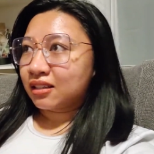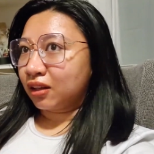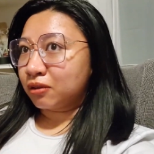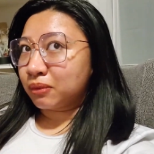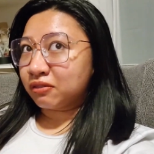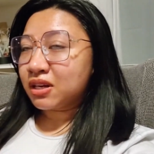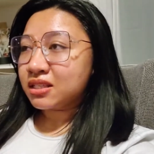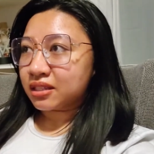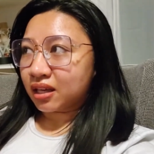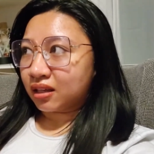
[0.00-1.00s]
A lot of my
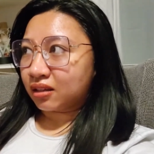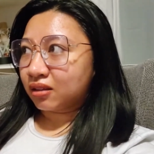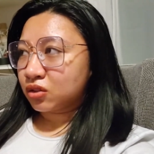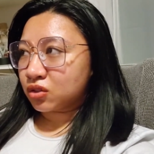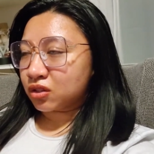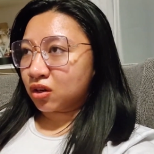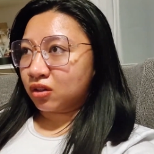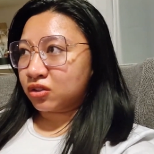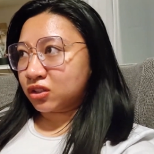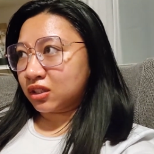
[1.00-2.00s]
friends, again, took
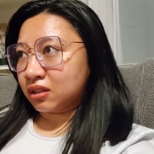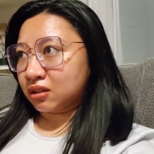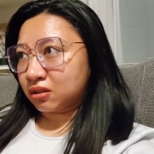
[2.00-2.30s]
psychology and